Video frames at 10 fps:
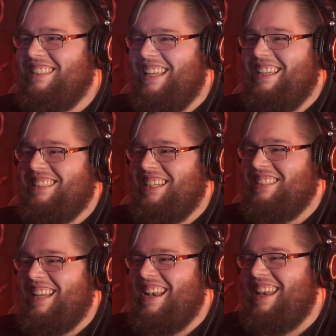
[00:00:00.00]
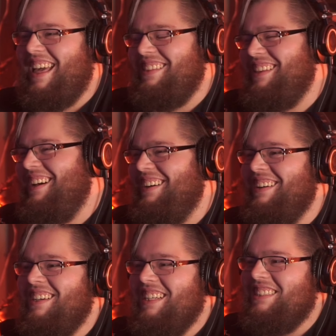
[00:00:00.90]
said, she said death. No.
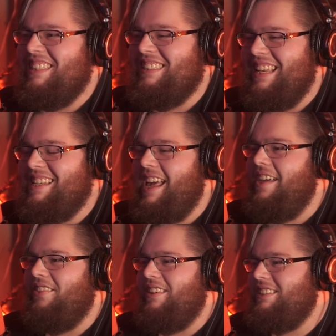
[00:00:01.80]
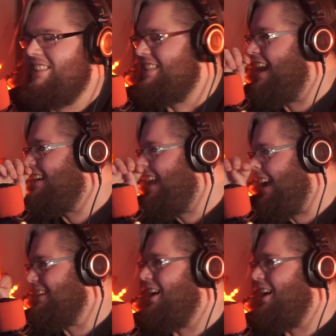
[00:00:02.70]
She said death. Come she on. said attack. Yeah.